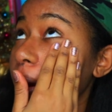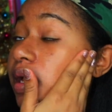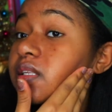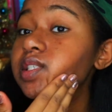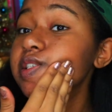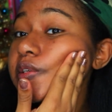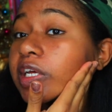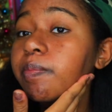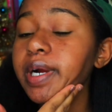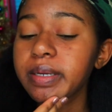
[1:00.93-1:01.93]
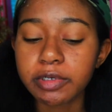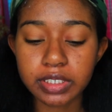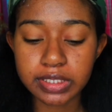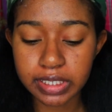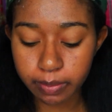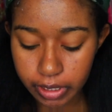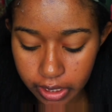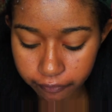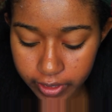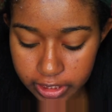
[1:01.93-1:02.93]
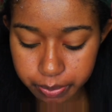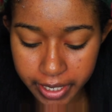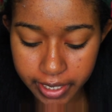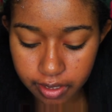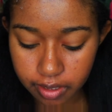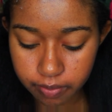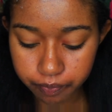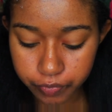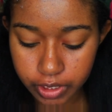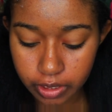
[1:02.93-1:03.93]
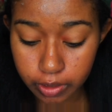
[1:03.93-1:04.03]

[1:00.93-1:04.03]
it's just a good primer. It doesn't give me any flashback. You